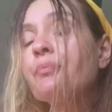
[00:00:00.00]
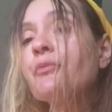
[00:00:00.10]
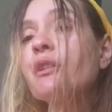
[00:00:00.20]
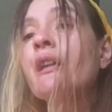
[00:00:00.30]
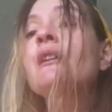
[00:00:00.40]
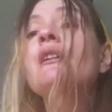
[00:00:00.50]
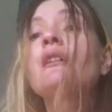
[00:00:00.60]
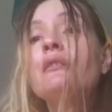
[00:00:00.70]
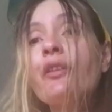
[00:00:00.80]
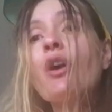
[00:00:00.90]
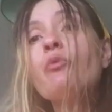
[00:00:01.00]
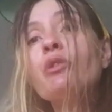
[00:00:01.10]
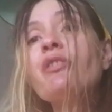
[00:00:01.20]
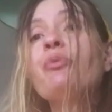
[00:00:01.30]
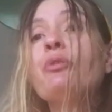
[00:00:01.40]
Okay, these are what
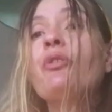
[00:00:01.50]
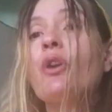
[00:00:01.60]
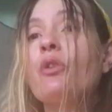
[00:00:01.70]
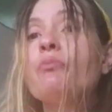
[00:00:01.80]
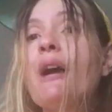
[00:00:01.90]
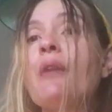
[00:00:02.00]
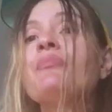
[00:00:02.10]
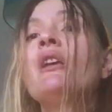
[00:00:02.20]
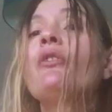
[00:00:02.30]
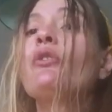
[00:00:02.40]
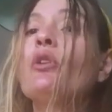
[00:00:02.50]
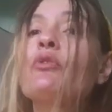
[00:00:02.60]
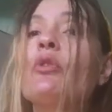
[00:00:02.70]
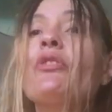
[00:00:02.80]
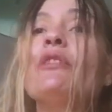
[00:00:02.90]
these books are about. So of course they're